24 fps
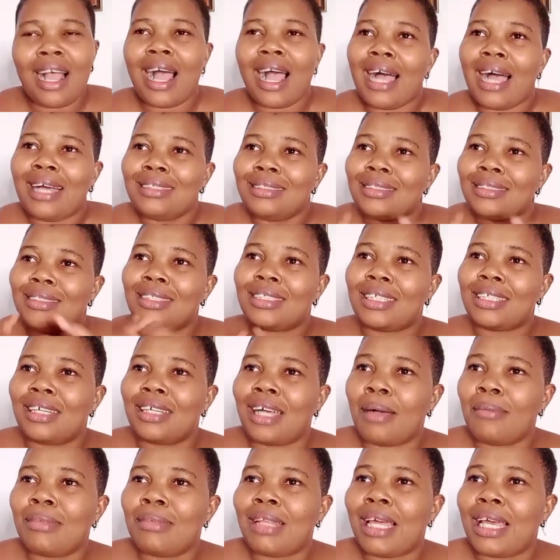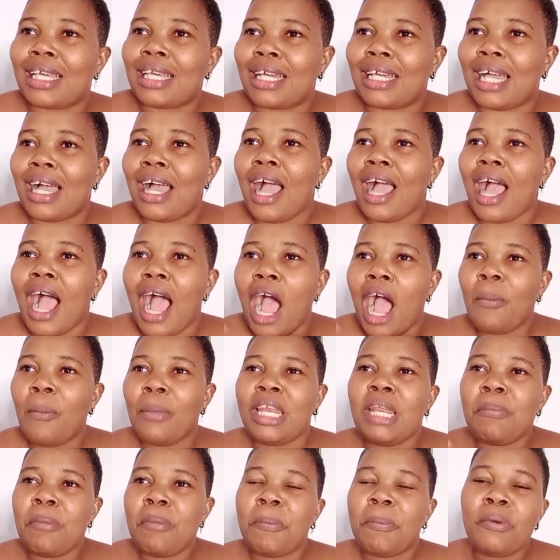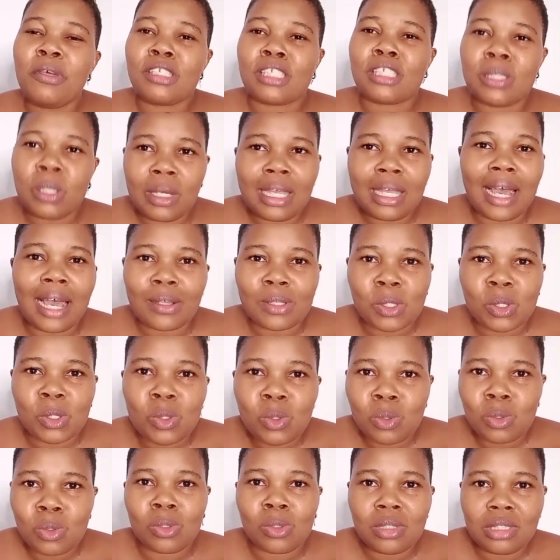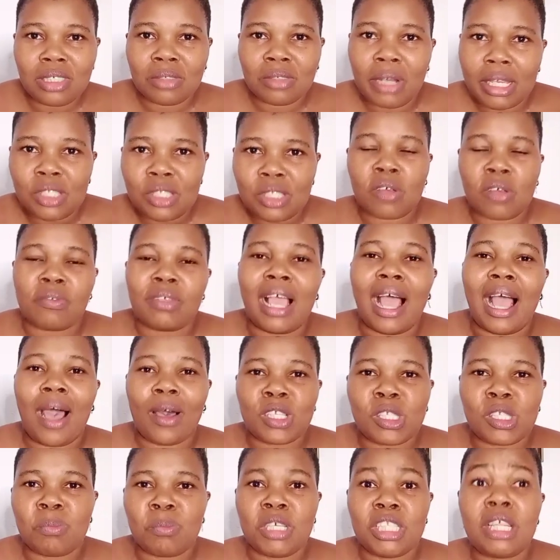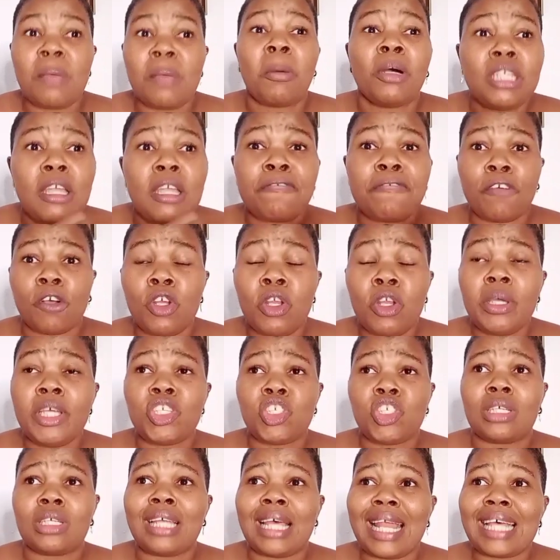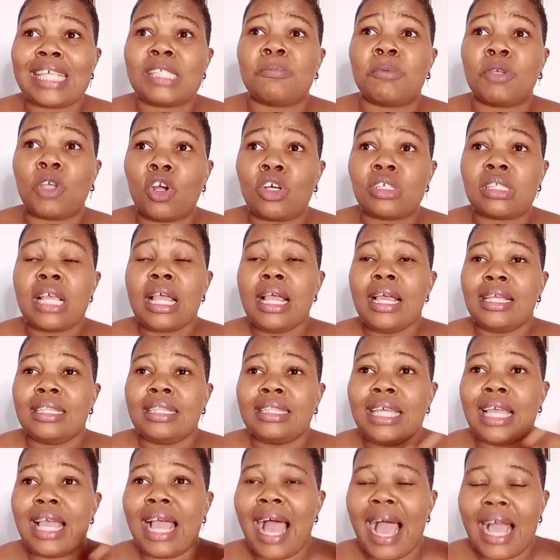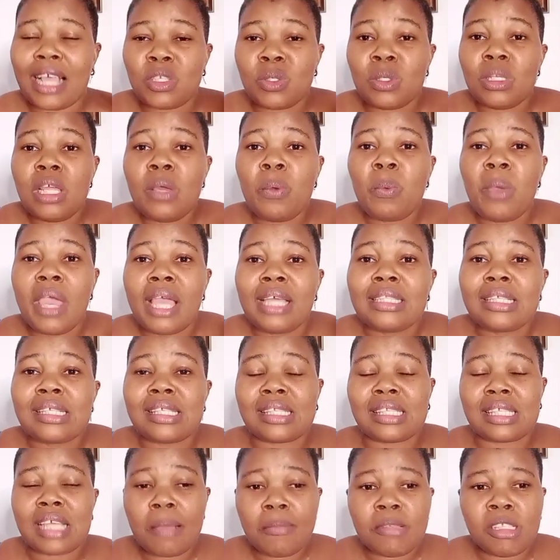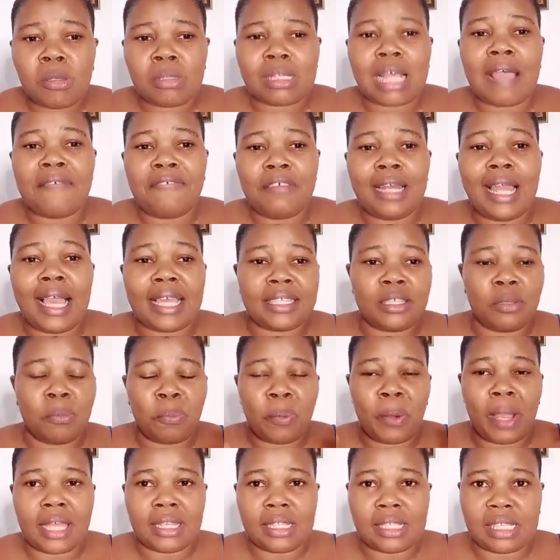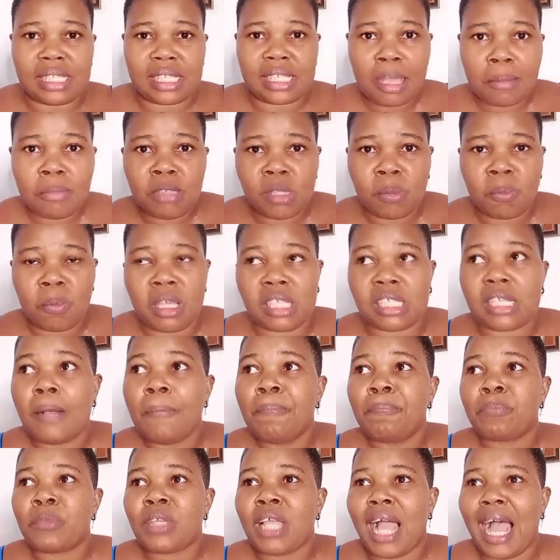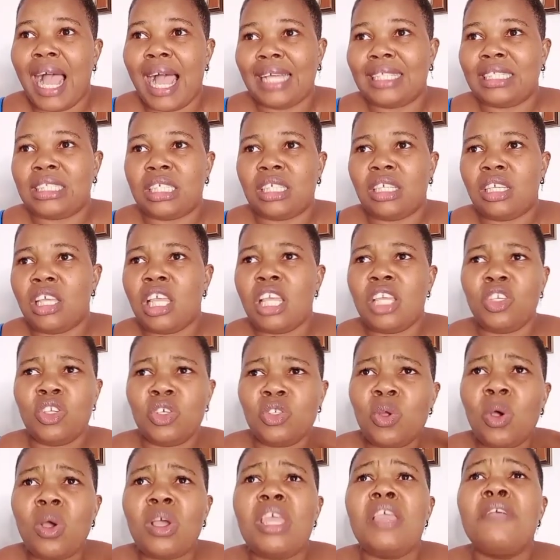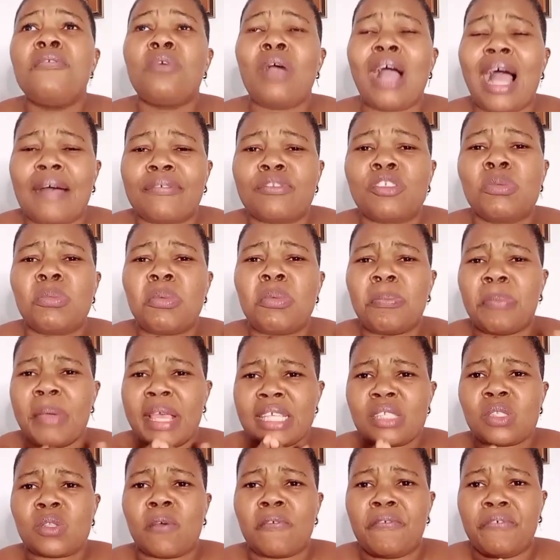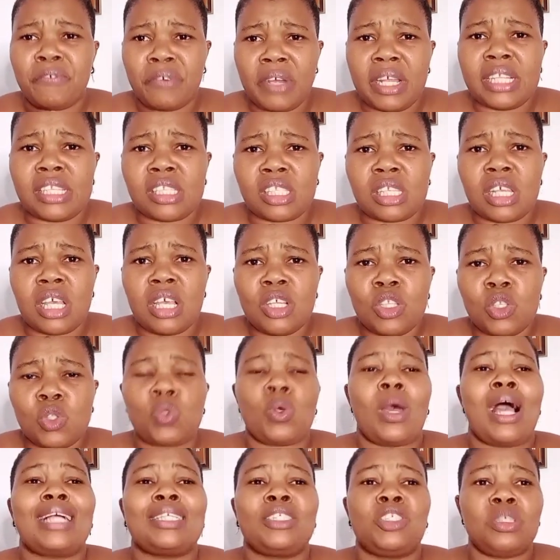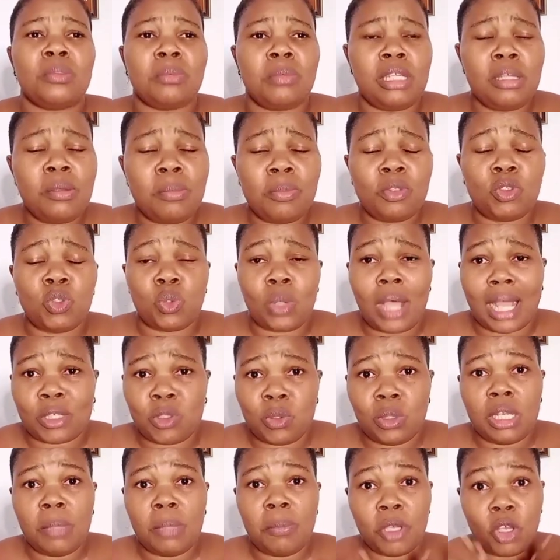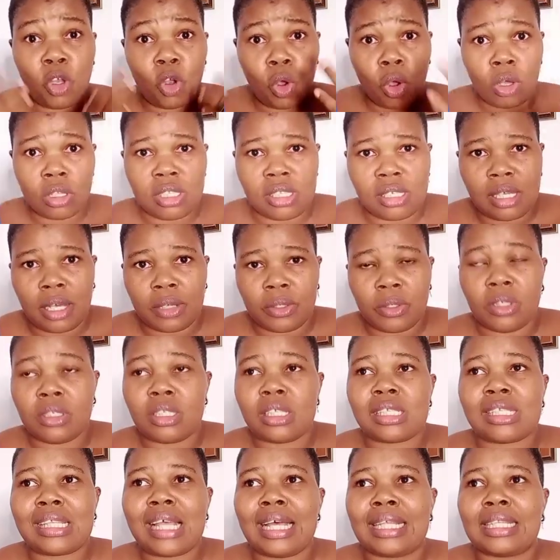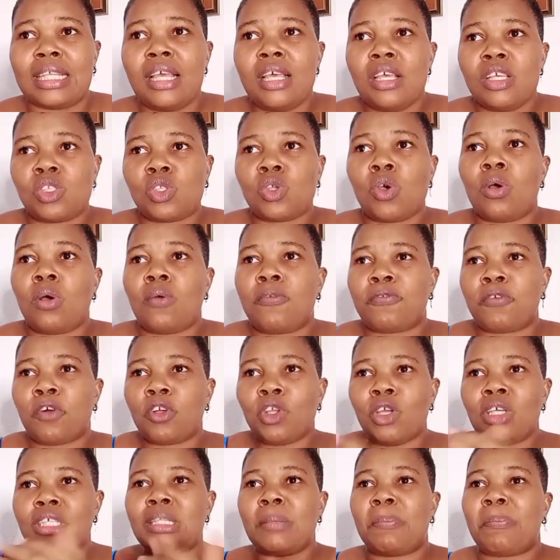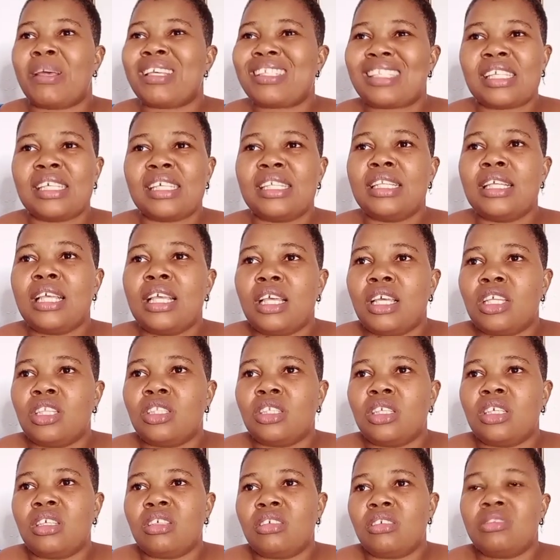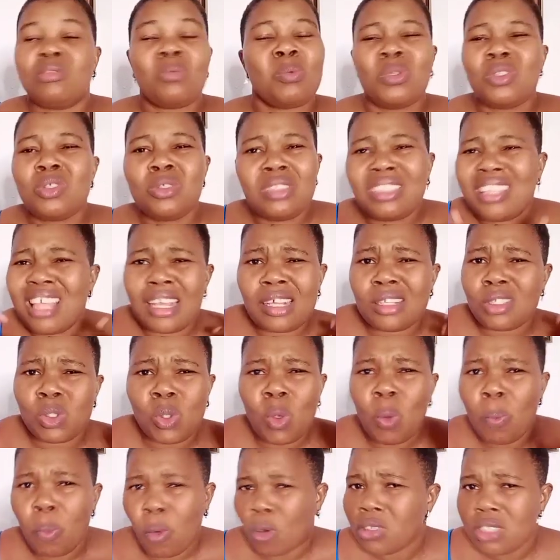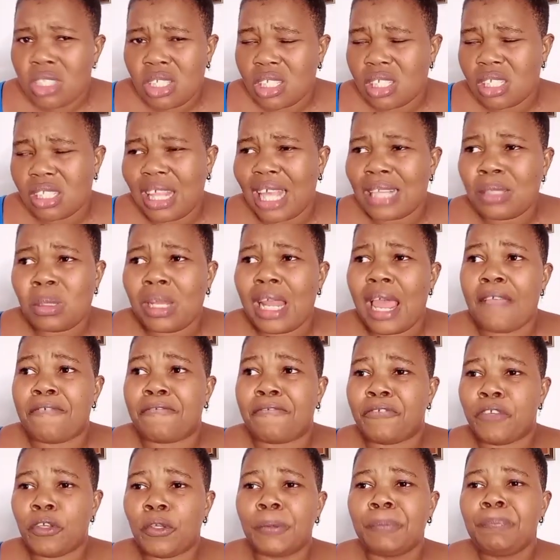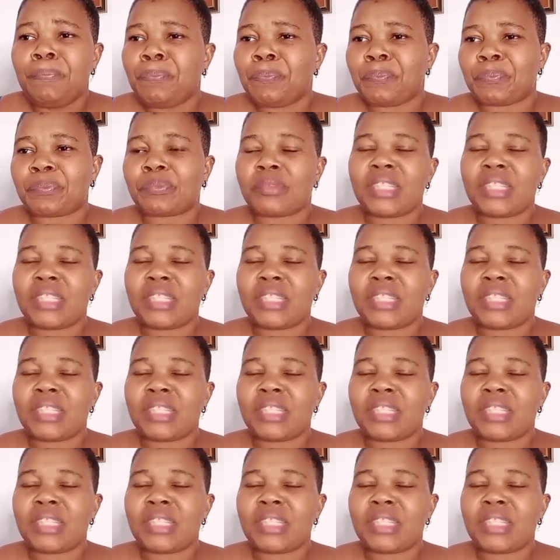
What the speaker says: And I'm like, how many people is loyal to the rest of the housemates? But they follow each other. That's because they actually were in the same space. I feel like you were in the same space, and you don't even have to be best of friends to actually be cordial, you understand? So following the person wouldn't take so much. That's what I feel.